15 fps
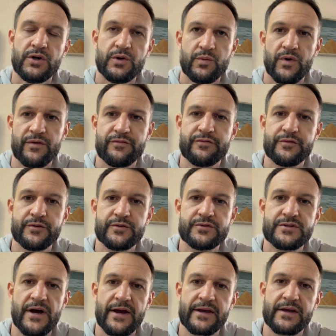what foods
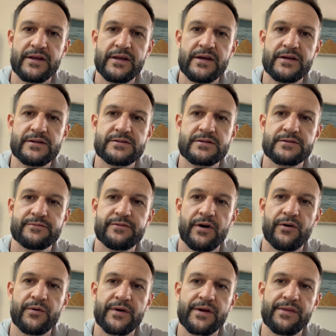I can eat following